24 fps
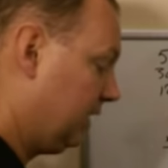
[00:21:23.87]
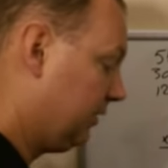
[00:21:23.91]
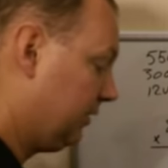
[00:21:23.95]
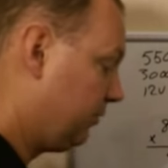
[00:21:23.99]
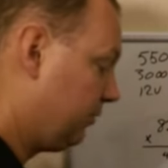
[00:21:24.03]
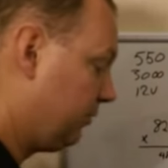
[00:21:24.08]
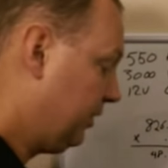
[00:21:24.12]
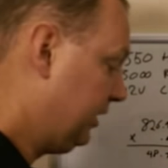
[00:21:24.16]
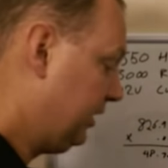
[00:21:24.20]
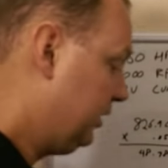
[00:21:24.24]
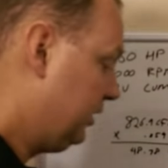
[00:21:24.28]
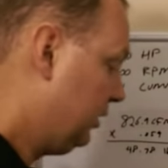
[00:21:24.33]

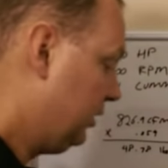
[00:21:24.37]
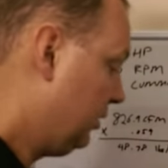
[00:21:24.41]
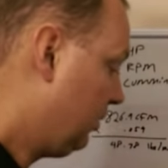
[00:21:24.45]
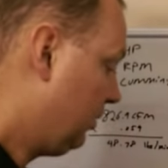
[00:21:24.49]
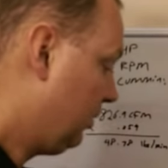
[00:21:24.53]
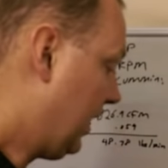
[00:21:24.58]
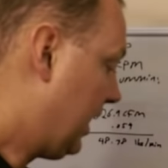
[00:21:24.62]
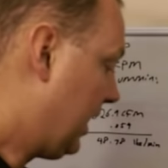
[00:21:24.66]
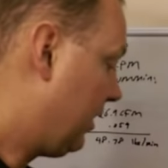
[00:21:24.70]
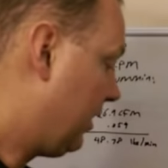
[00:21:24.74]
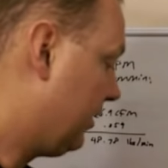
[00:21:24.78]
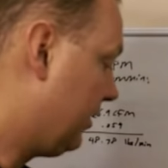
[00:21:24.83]
If we
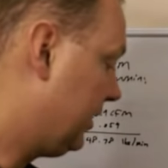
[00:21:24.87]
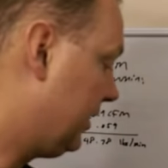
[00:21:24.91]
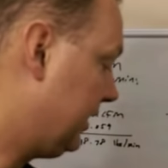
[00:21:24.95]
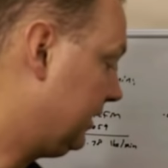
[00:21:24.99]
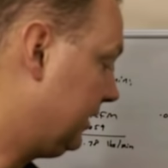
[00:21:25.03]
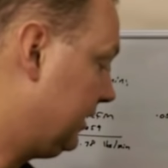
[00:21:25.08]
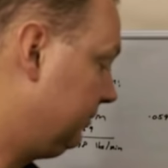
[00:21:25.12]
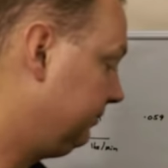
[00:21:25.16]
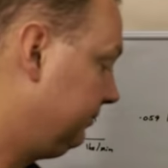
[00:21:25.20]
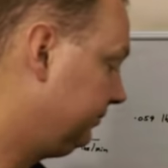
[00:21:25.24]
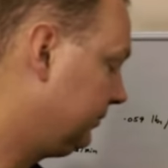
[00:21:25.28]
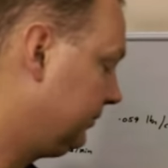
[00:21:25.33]
do our
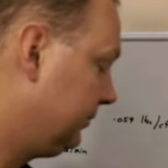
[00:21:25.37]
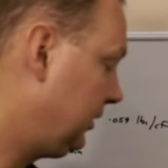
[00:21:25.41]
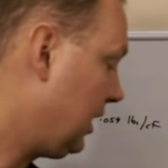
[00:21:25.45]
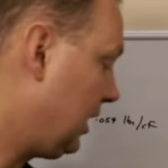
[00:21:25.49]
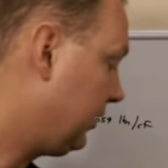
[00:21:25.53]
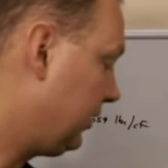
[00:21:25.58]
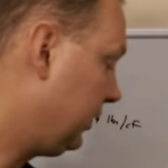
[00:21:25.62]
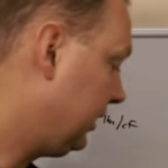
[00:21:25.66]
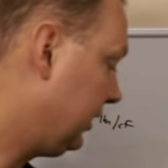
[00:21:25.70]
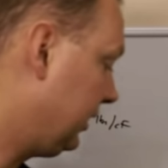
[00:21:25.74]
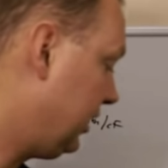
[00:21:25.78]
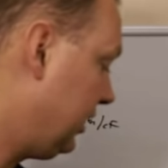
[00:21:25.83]
um,
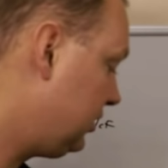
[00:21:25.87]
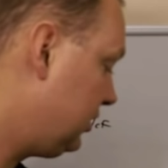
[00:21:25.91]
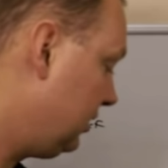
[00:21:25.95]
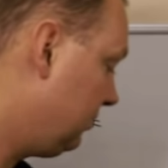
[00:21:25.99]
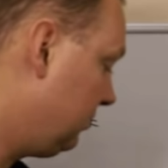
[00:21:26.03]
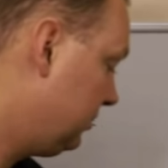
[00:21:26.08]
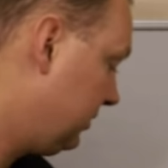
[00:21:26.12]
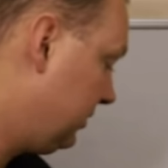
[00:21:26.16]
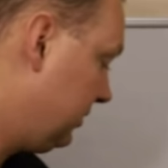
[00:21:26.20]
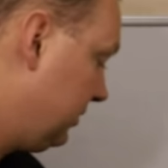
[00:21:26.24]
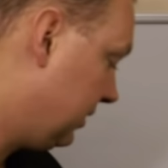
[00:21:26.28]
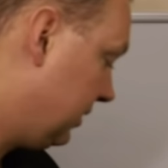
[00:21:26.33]

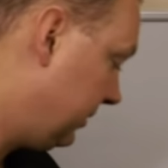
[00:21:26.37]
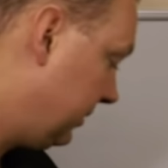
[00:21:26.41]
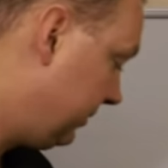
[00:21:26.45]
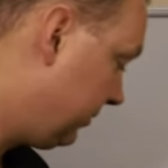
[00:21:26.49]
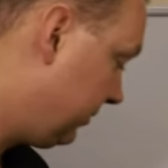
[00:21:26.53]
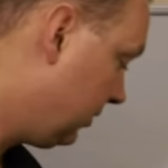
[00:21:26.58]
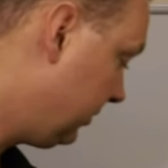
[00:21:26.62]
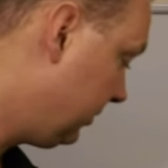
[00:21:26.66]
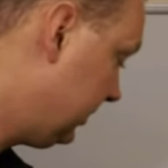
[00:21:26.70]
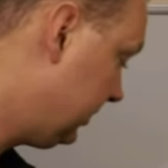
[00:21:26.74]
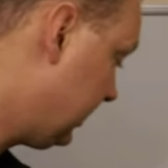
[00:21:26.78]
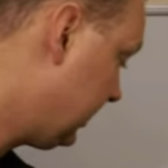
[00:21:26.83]
calculation, which we've done
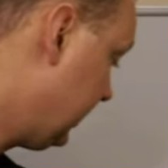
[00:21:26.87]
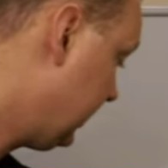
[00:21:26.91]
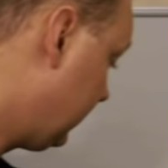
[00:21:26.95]
before, we